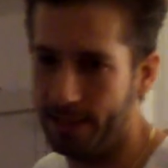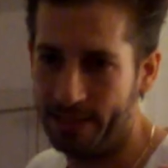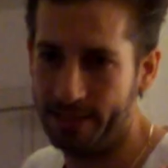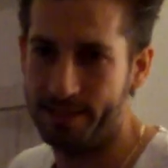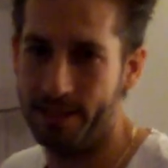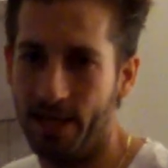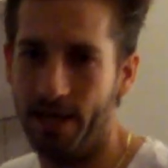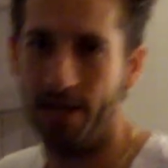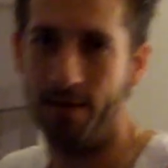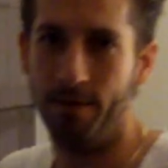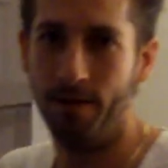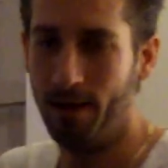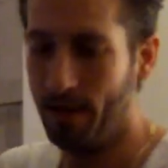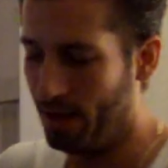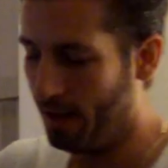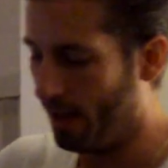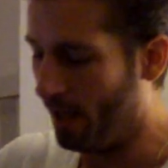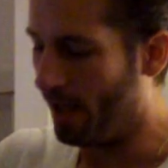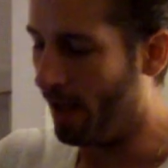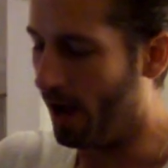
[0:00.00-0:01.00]
done.
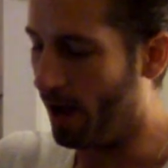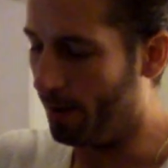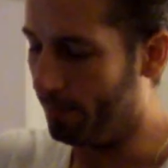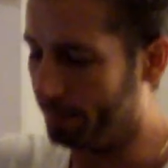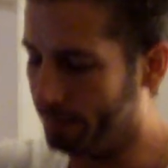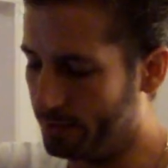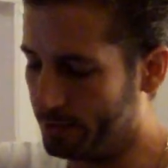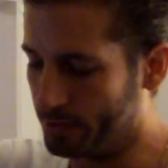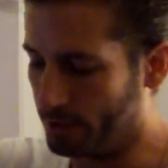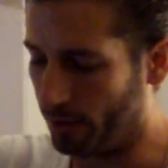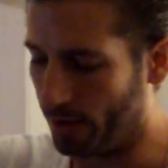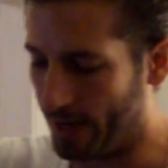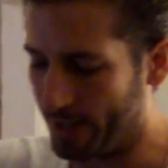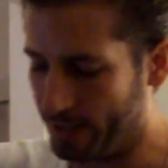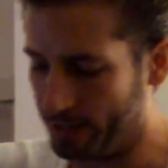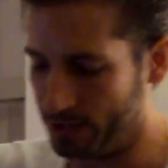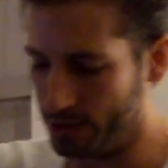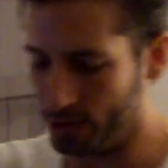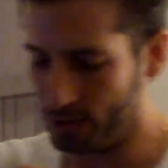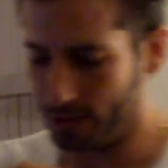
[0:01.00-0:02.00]
So I can
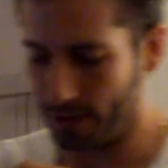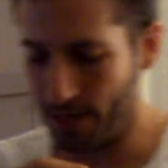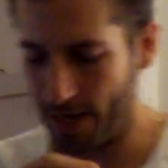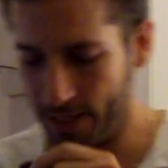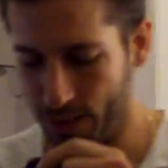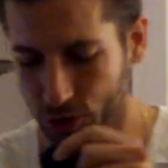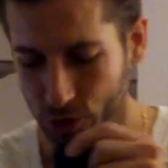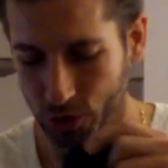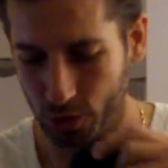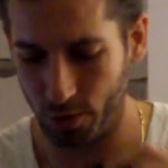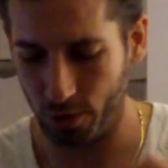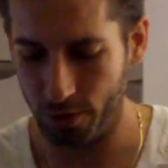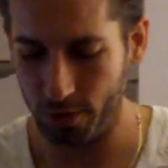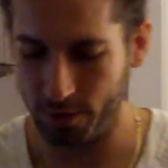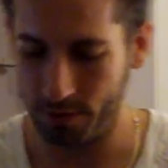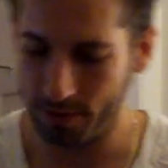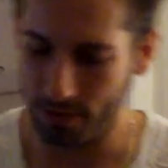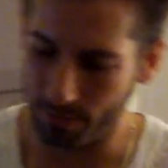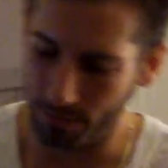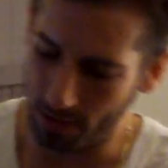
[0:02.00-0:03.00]
just kind of show you
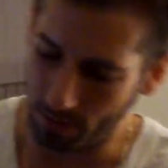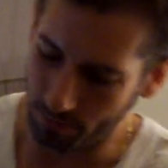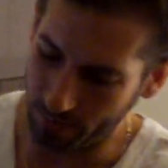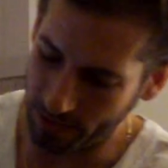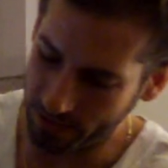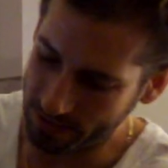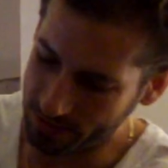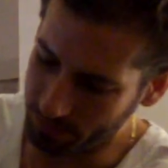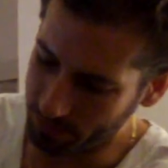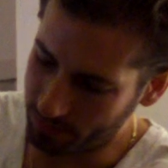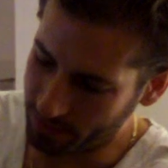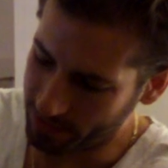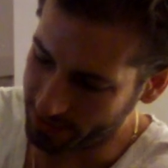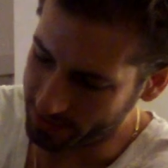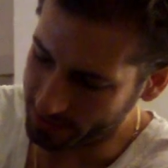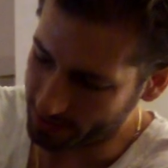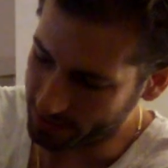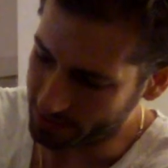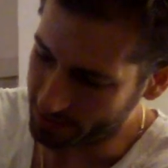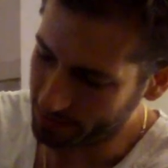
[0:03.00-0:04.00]
some of the bits and
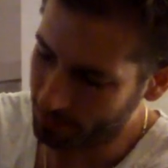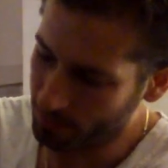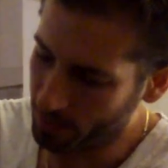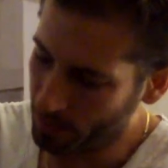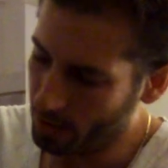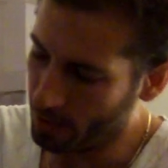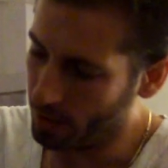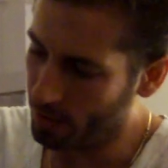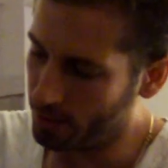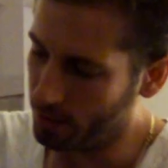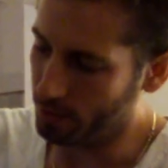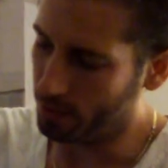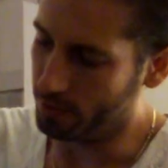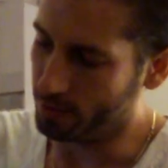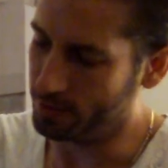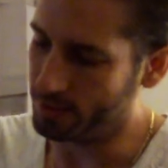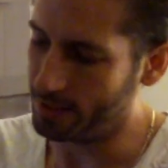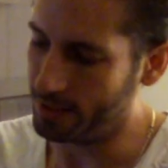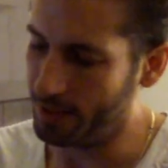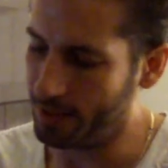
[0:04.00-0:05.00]
pieces. You can
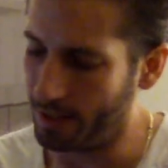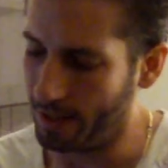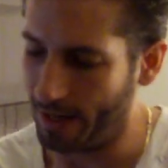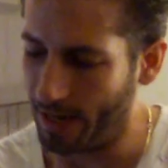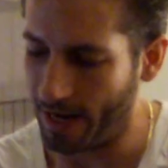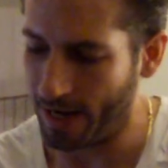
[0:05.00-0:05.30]
see that I